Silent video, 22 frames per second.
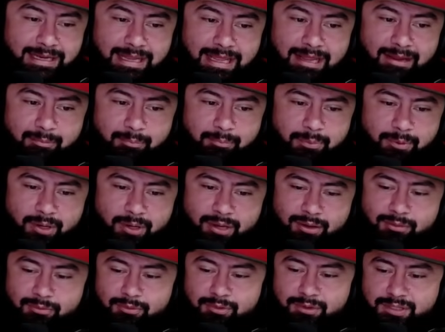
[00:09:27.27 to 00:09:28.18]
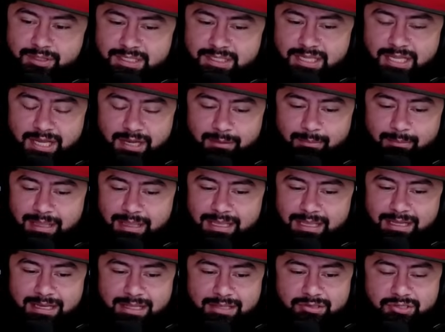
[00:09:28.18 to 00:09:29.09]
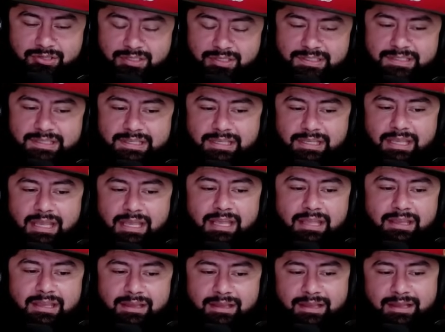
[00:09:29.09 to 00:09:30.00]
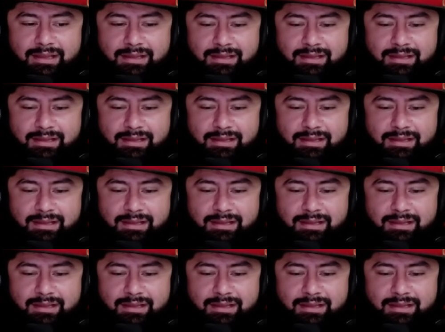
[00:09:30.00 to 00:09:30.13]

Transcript: Emperor would come in and just yeet